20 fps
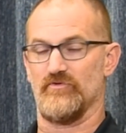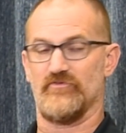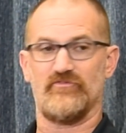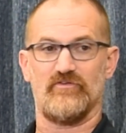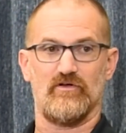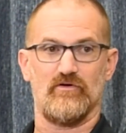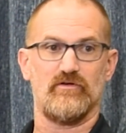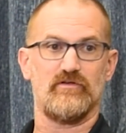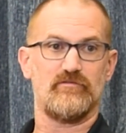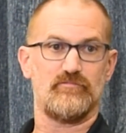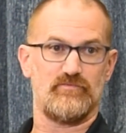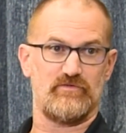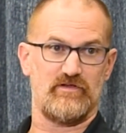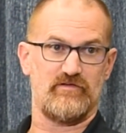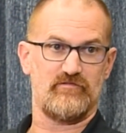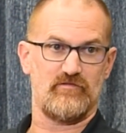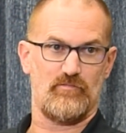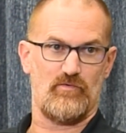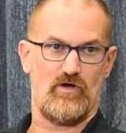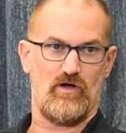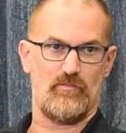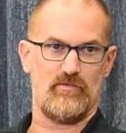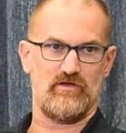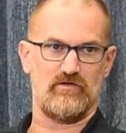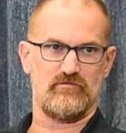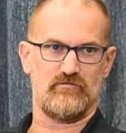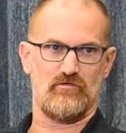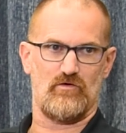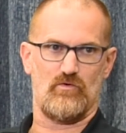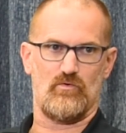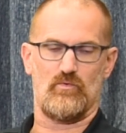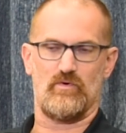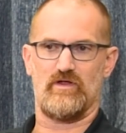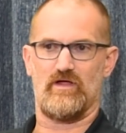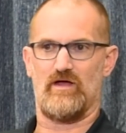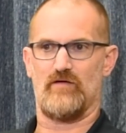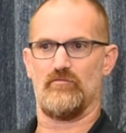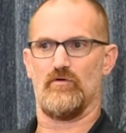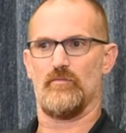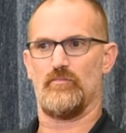with Ceres Police Department. So we
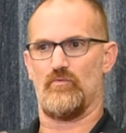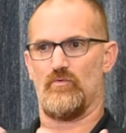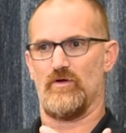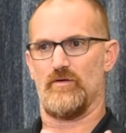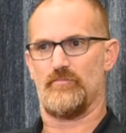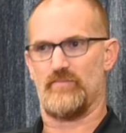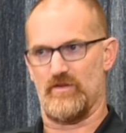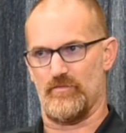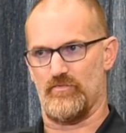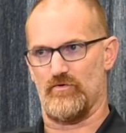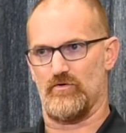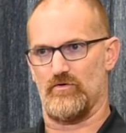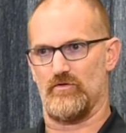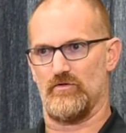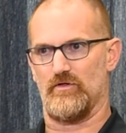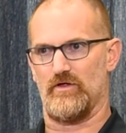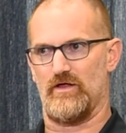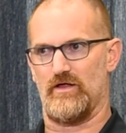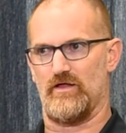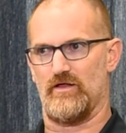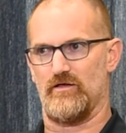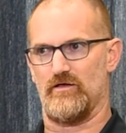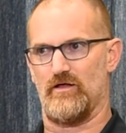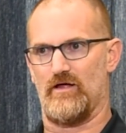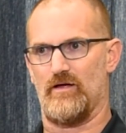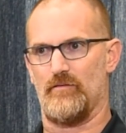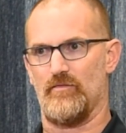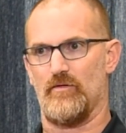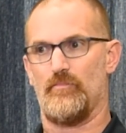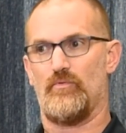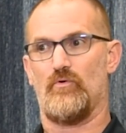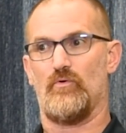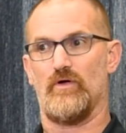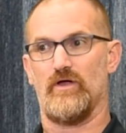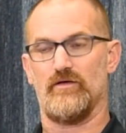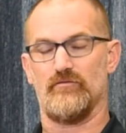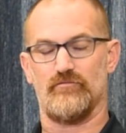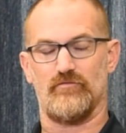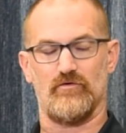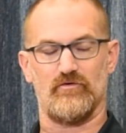have our point people, and I'm the
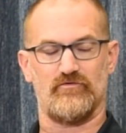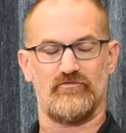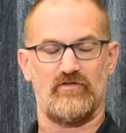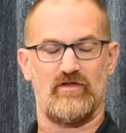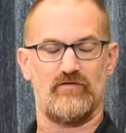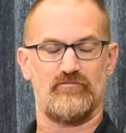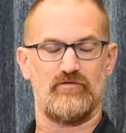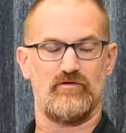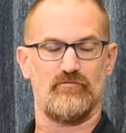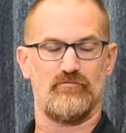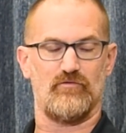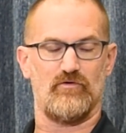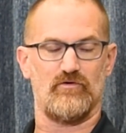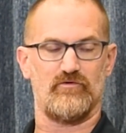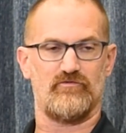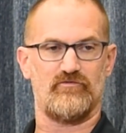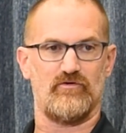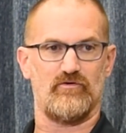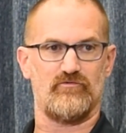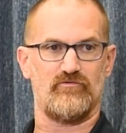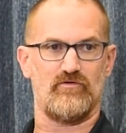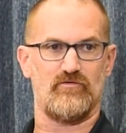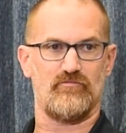point for safety for Ceres